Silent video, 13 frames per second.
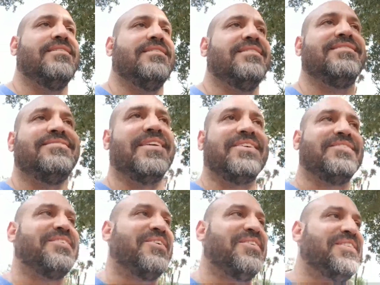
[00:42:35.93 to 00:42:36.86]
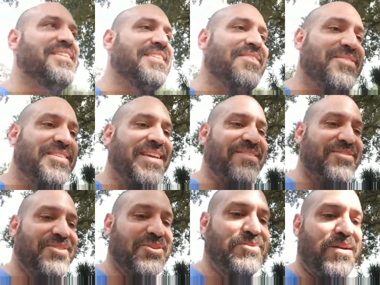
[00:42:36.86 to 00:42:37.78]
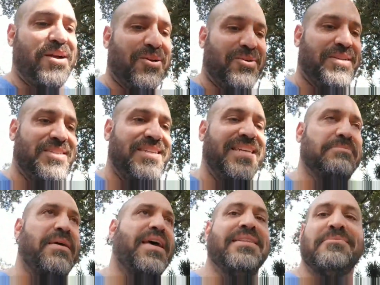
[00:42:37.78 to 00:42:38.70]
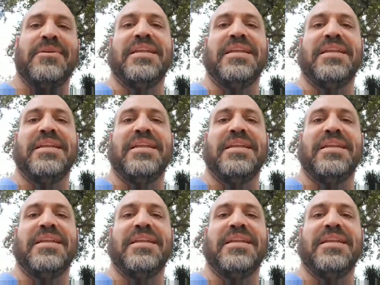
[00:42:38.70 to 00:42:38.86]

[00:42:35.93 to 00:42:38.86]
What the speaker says: I'm not gonna say things I've joked about her when she gets mad.